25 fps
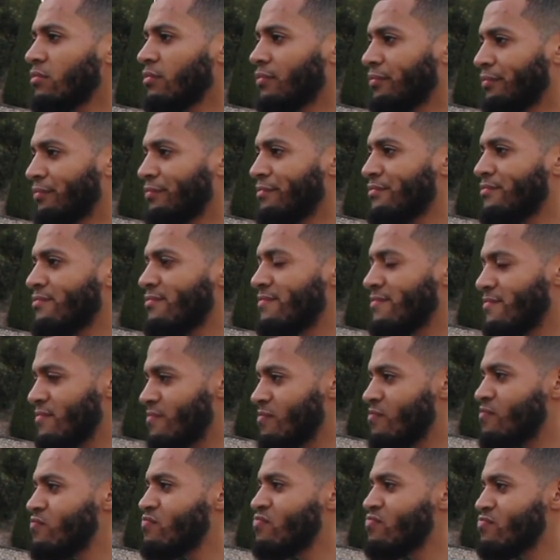
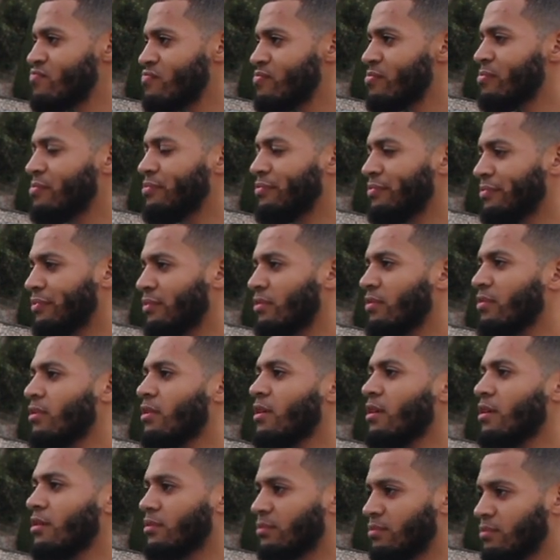
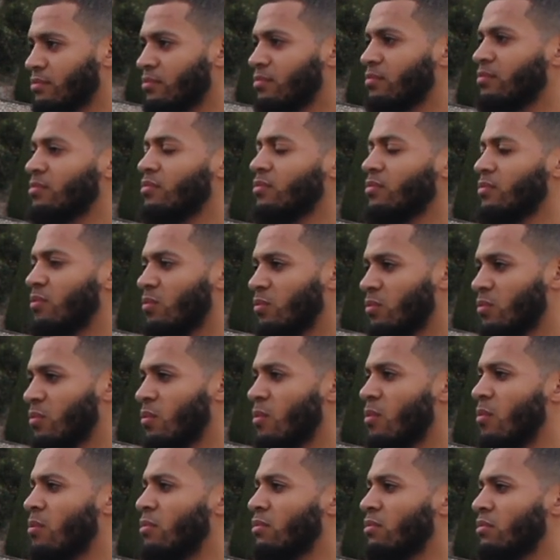
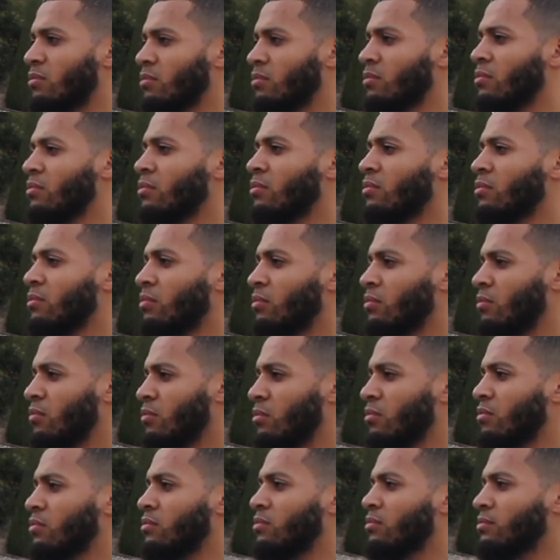
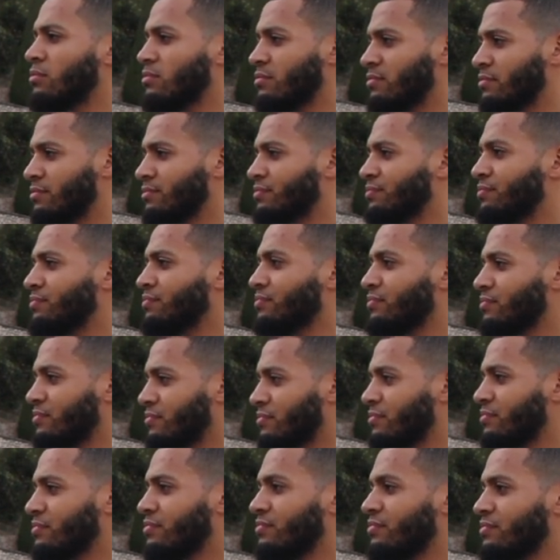
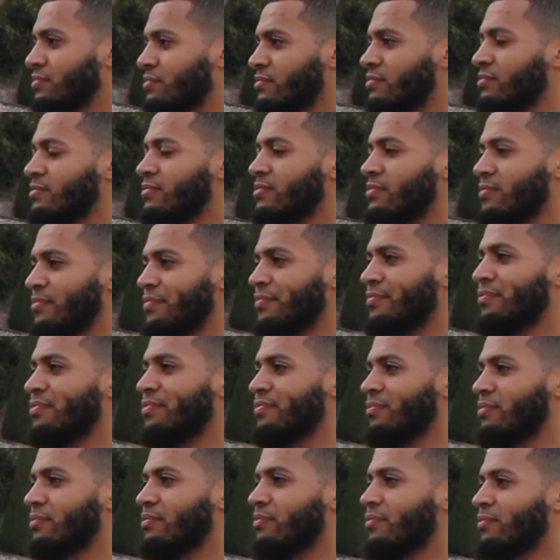
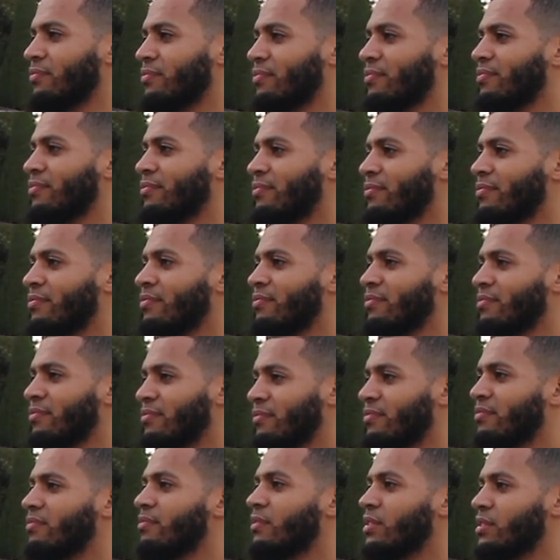
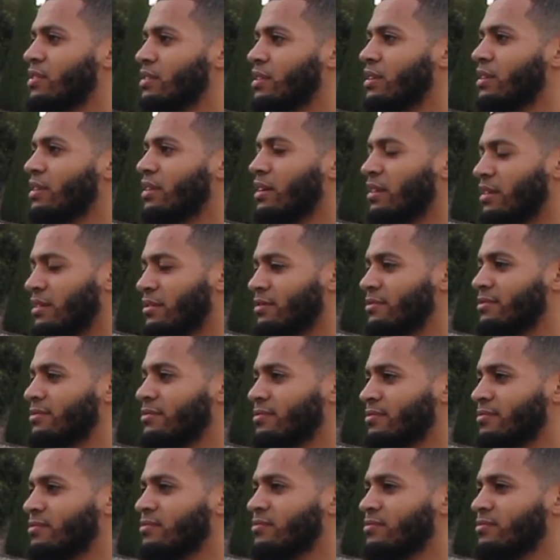The person shown says nothing.